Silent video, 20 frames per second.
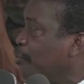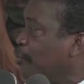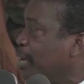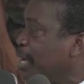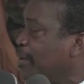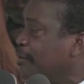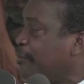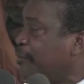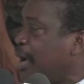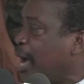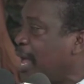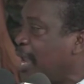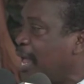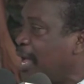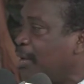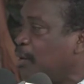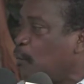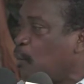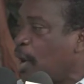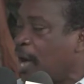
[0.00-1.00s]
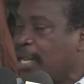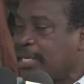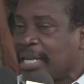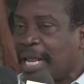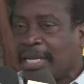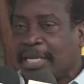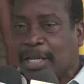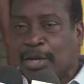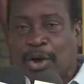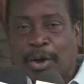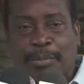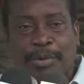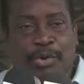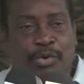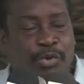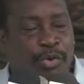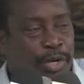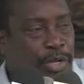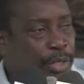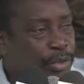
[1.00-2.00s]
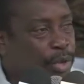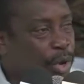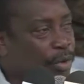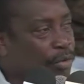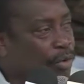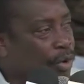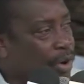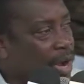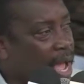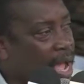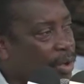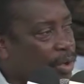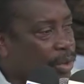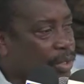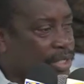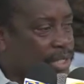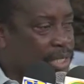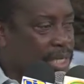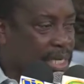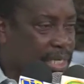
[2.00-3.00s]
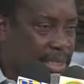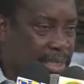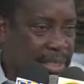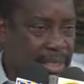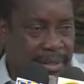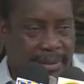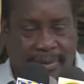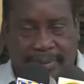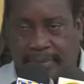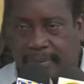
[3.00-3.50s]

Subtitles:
rain fall and the water dig up the road, you turn around and cuss JC.